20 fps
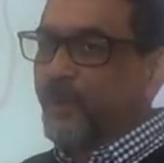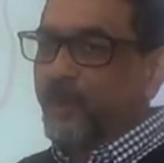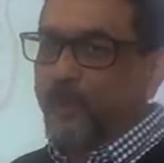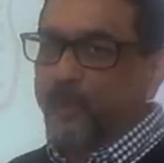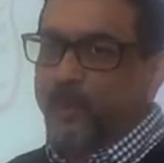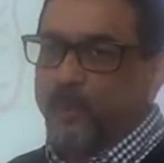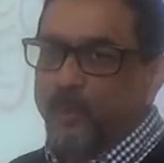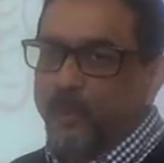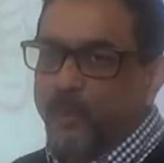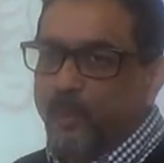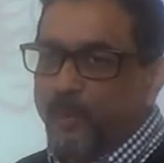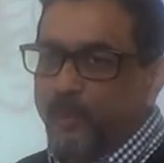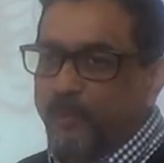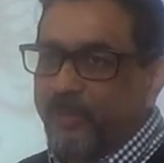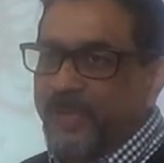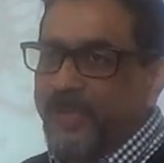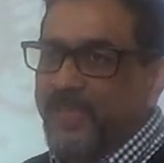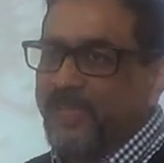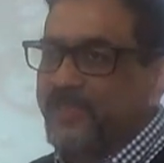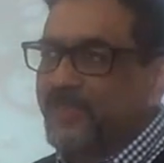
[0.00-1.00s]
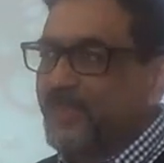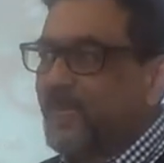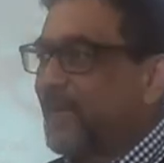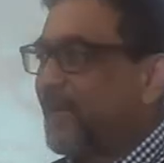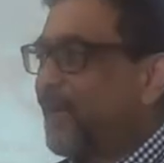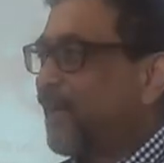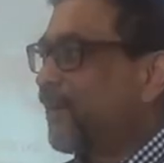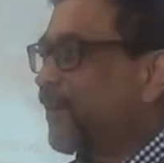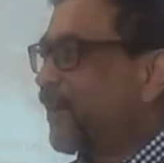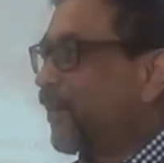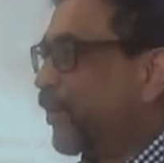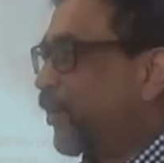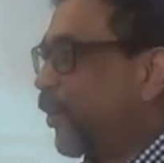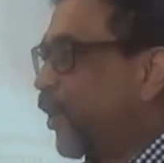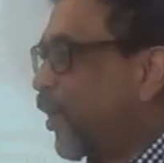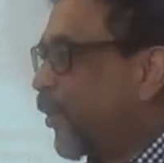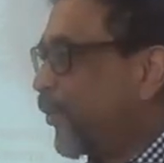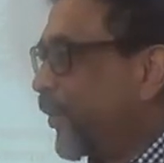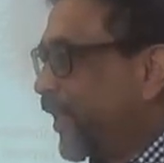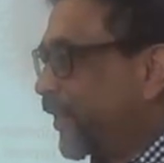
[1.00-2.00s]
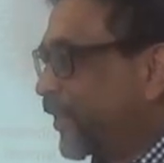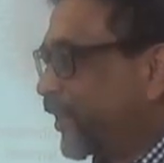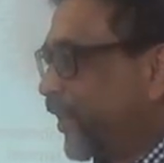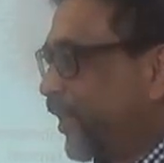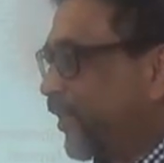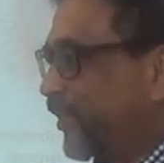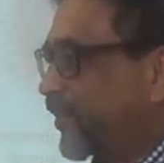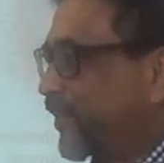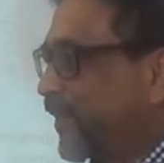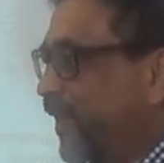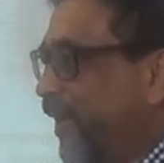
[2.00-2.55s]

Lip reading: who brings the raw materials,